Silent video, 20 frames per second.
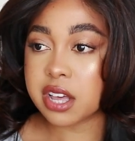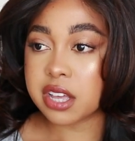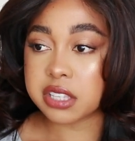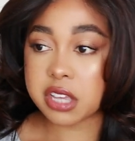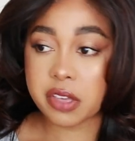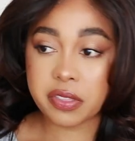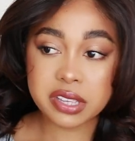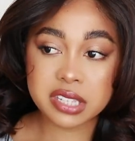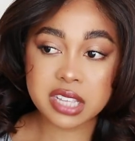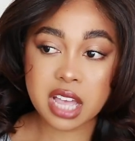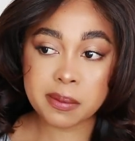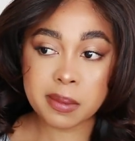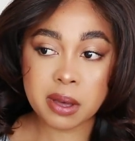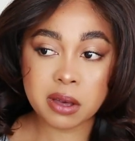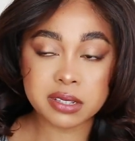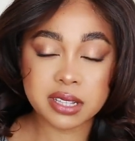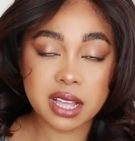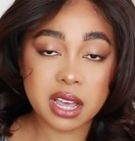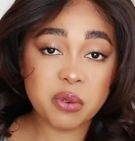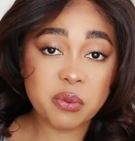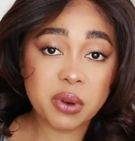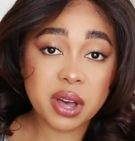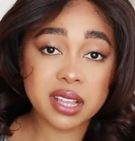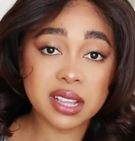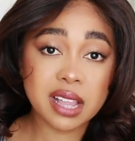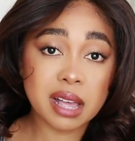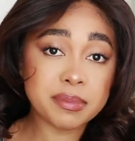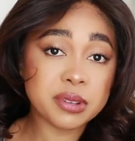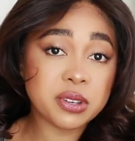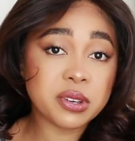So this time I was like, well,
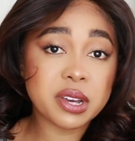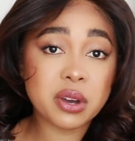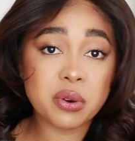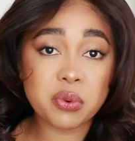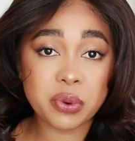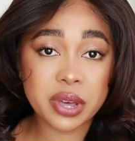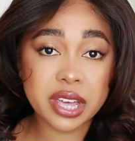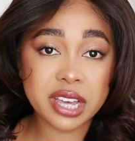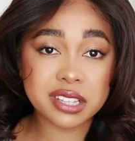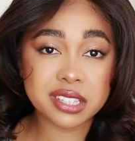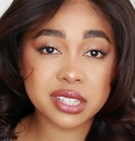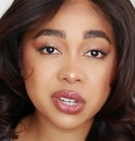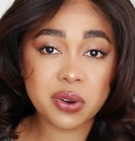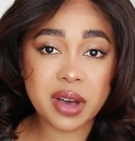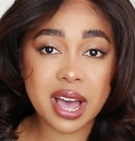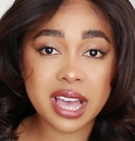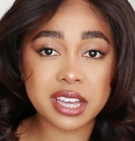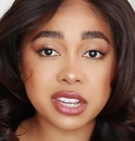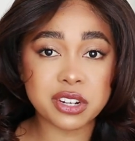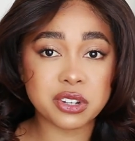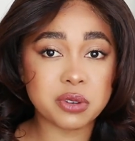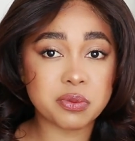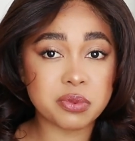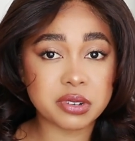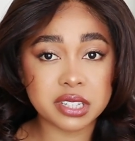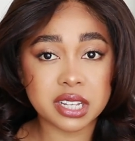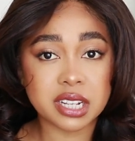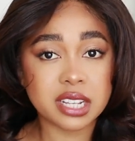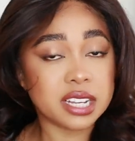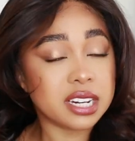I'm doing a wig, so I can do
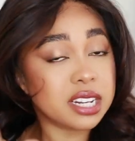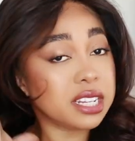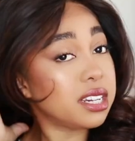Brazilian.